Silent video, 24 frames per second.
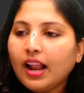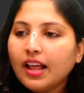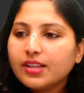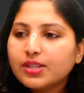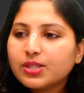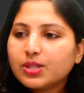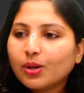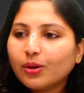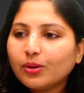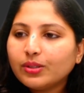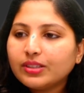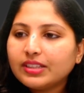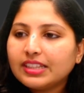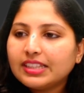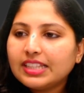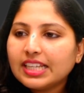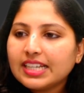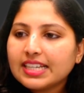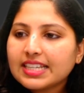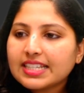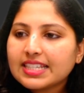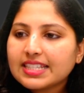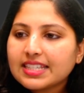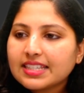So
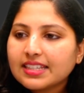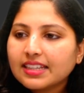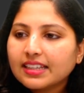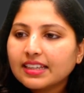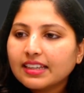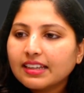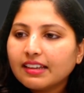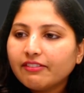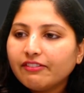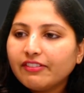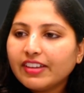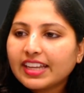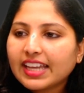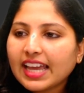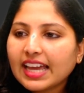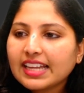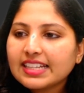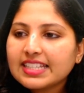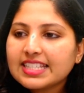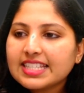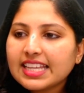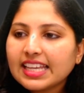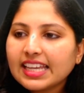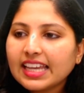this we
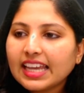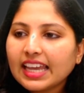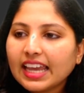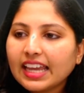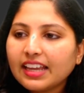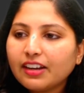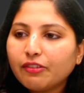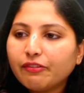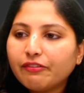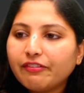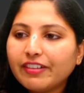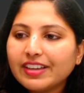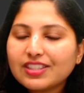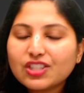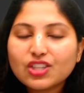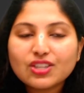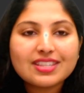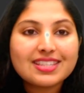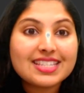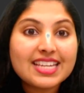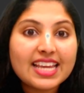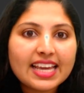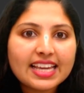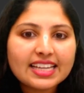can see in which
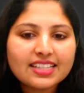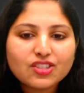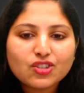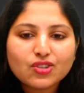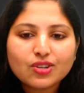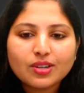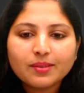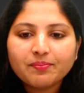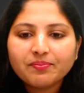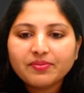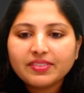stage?